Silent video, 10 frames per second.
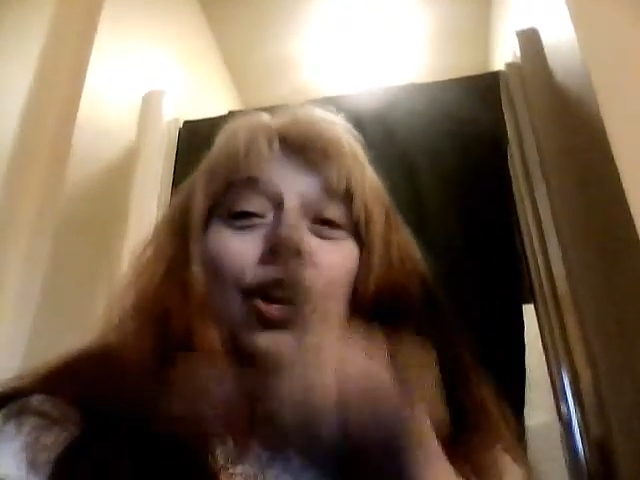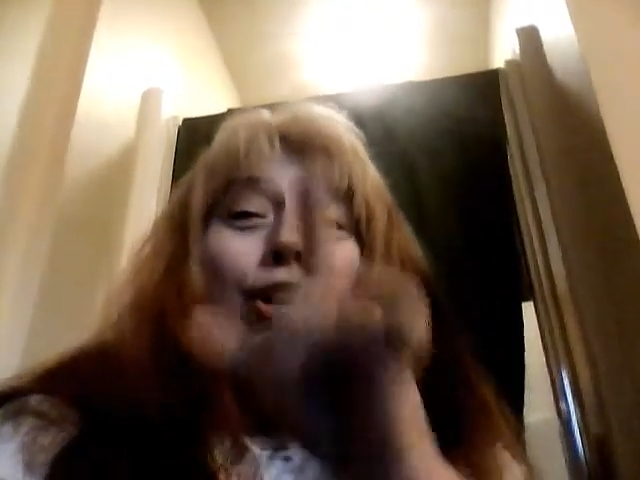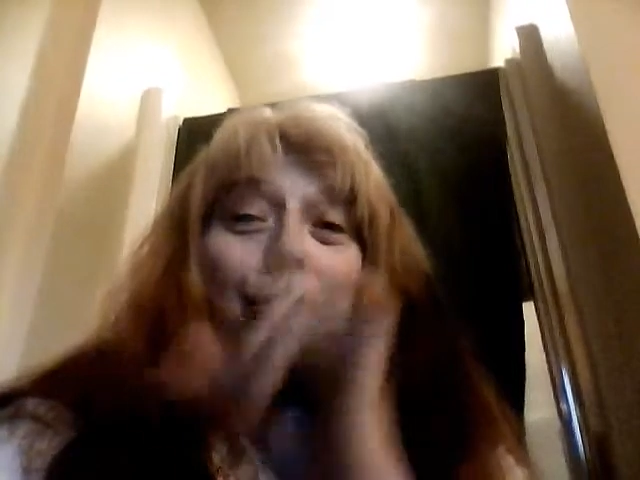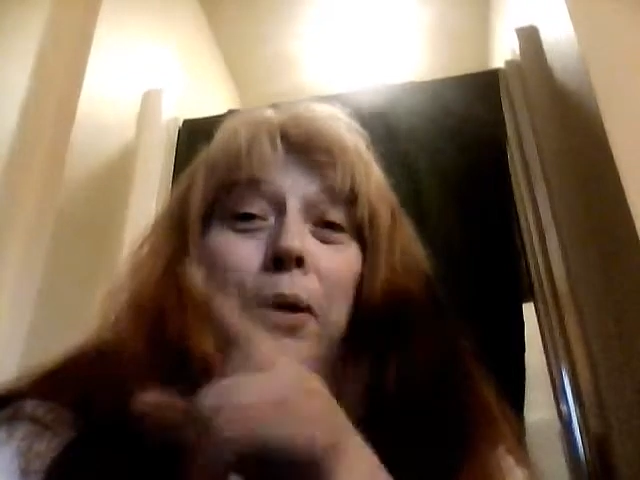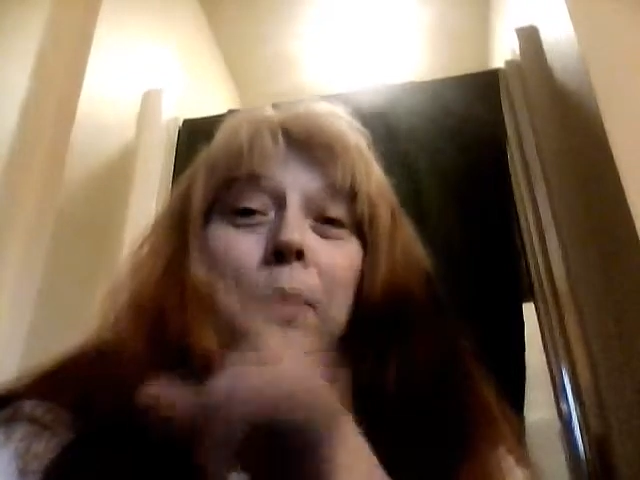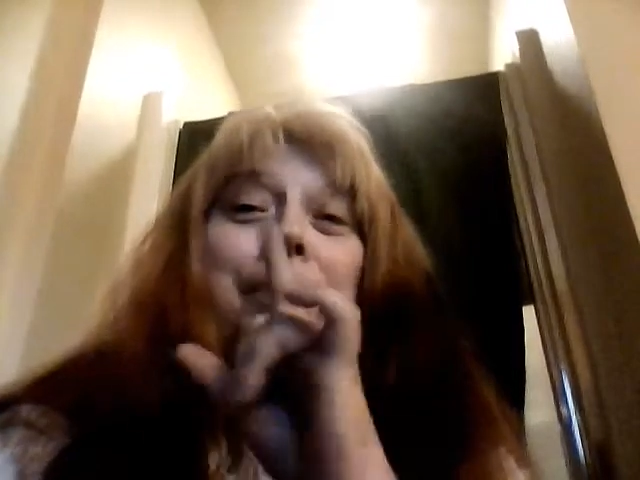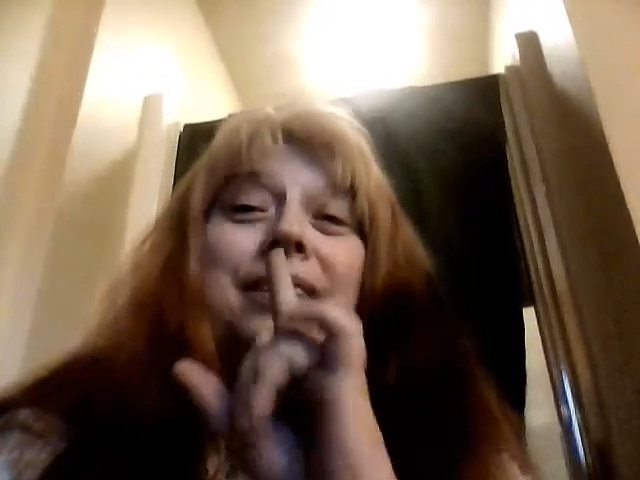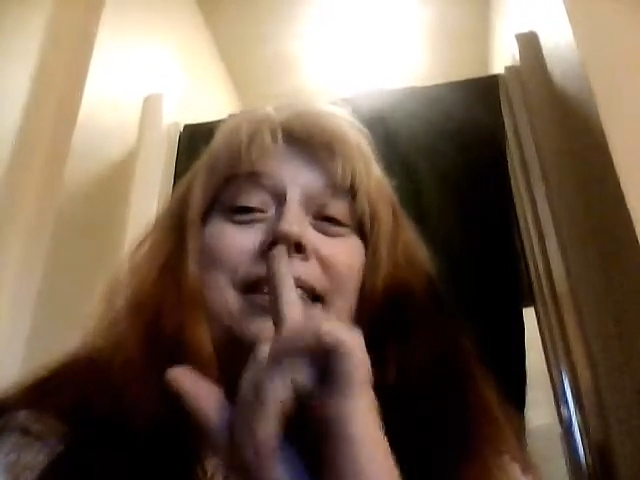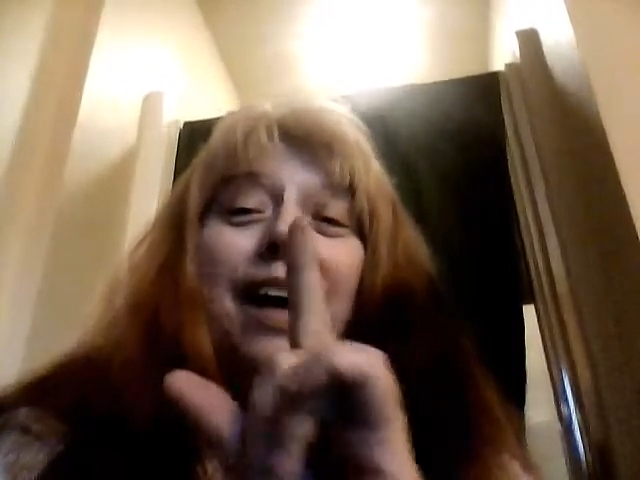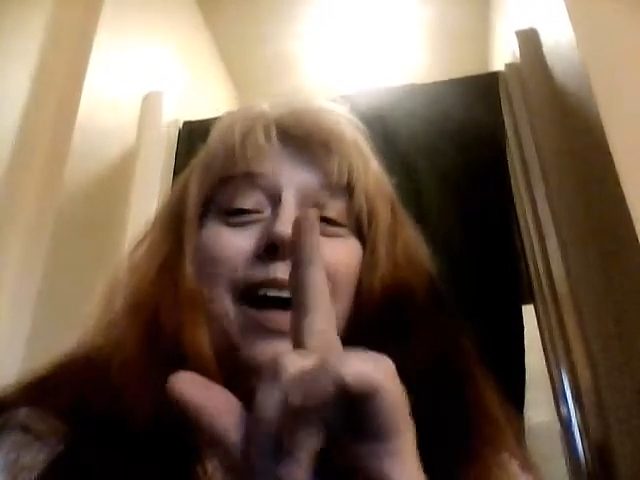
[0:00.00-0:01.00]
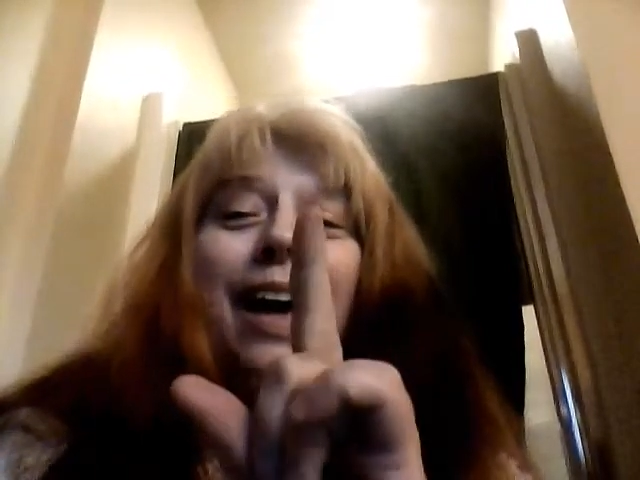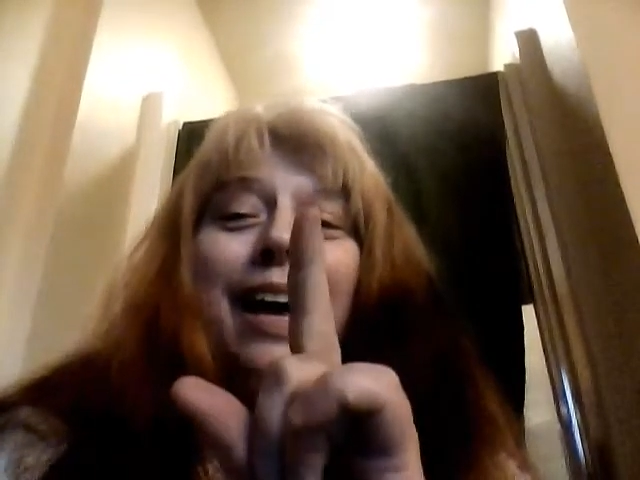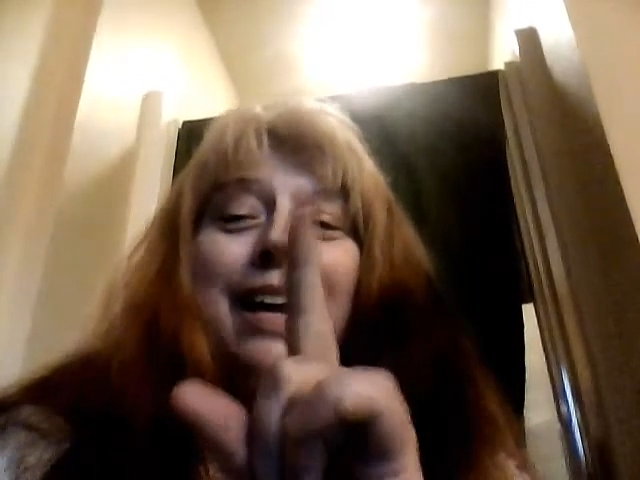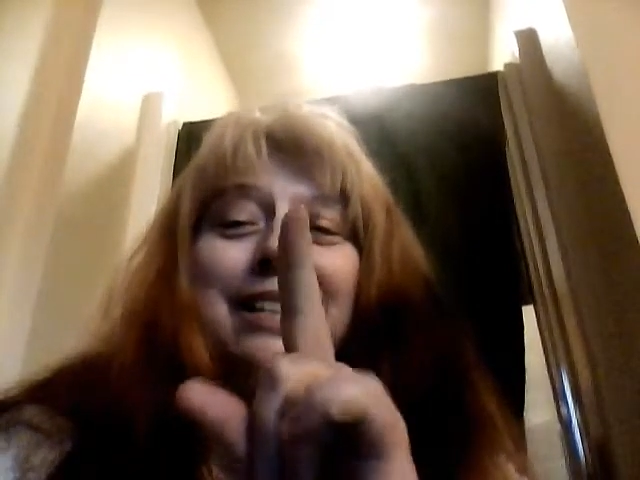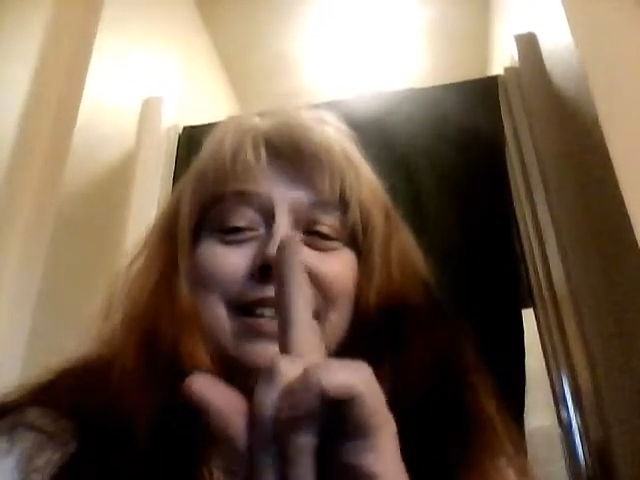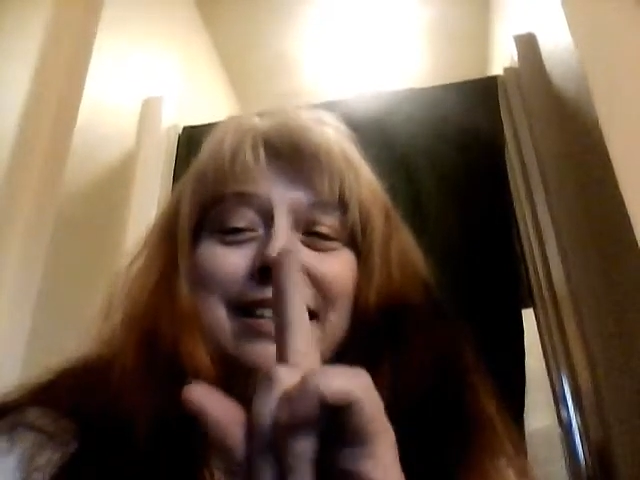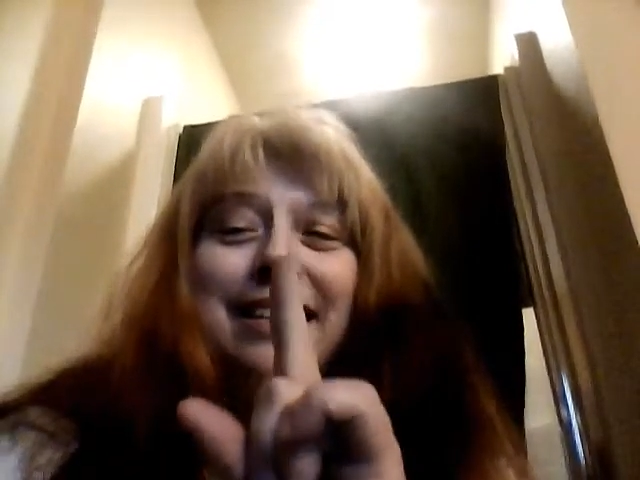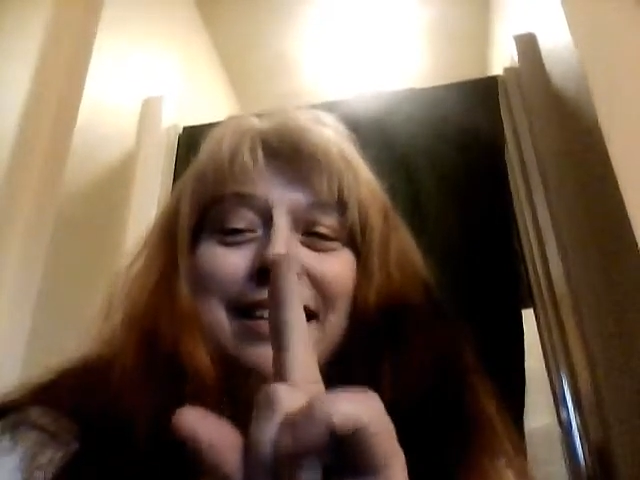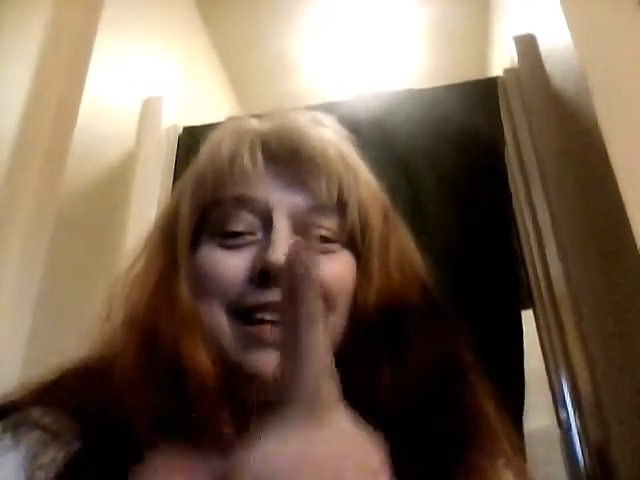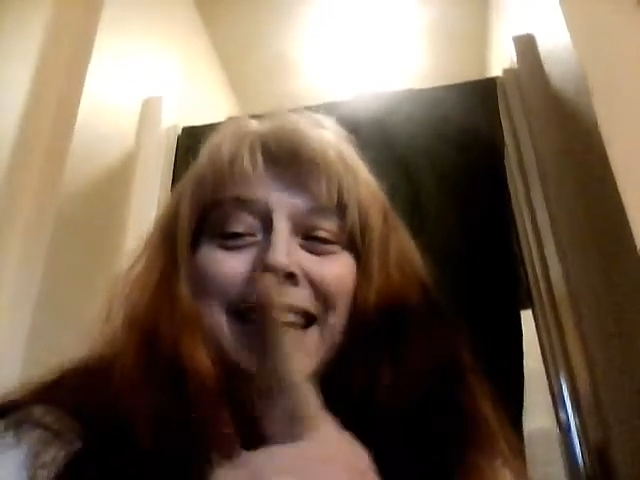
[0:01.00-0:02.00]
You're
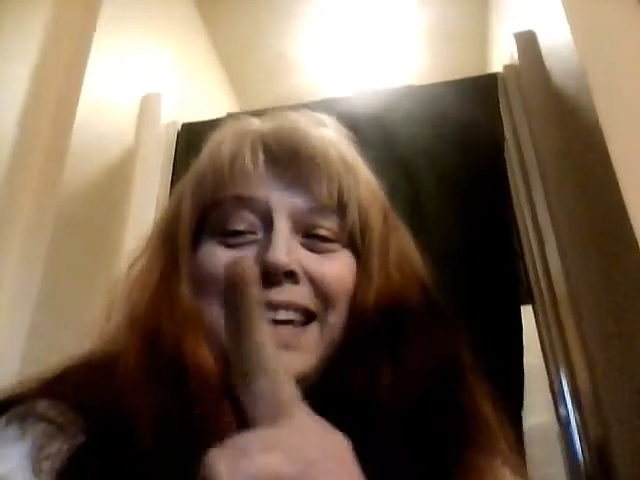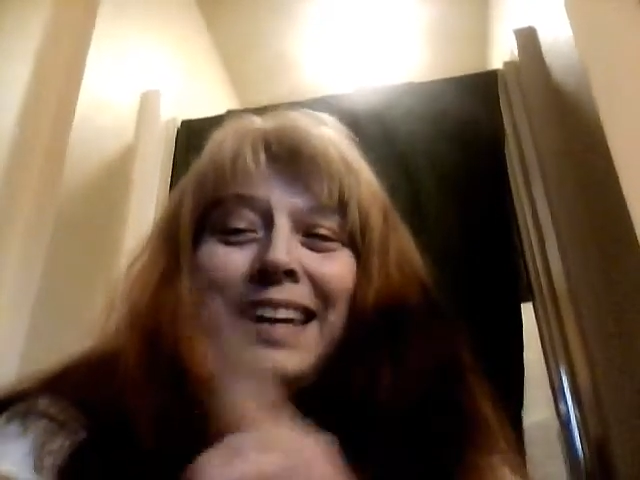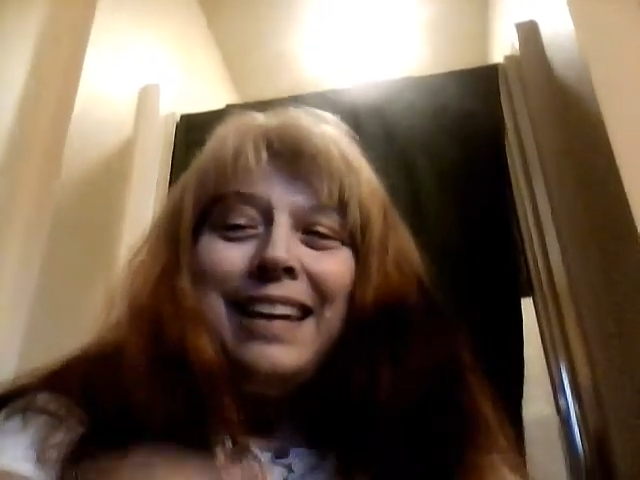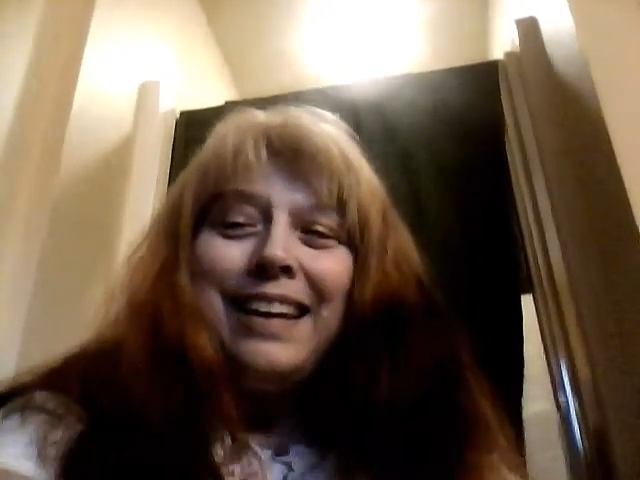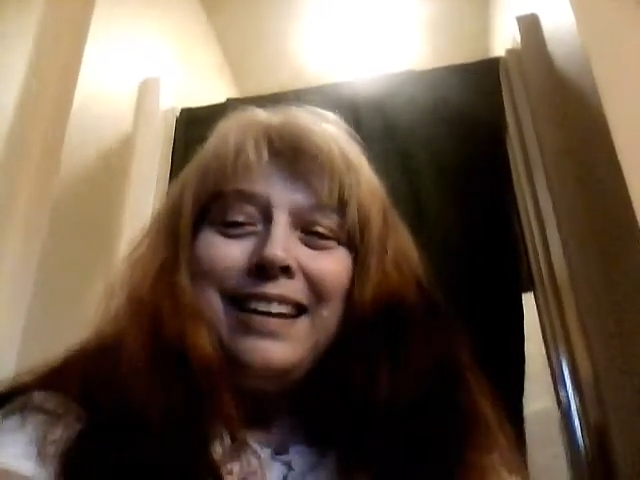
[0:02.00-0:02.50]
precisely